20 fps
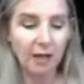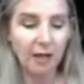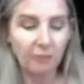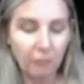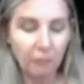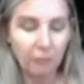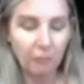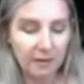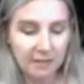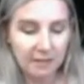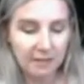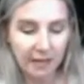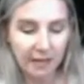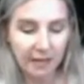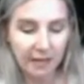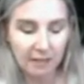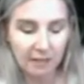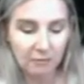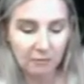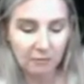If you're
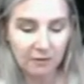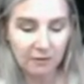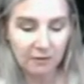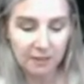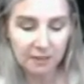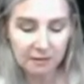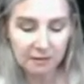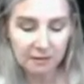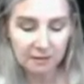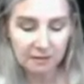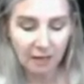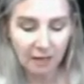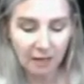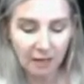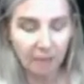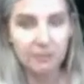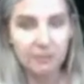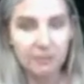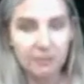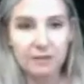resonating with this,
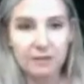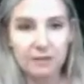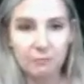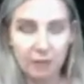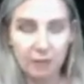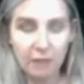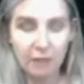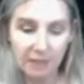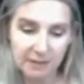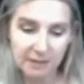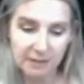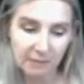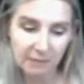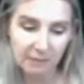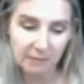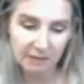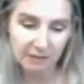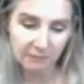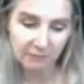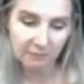this reading
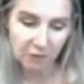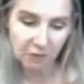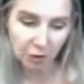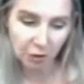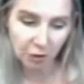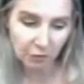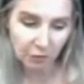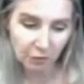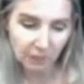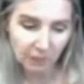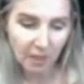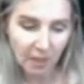is for you.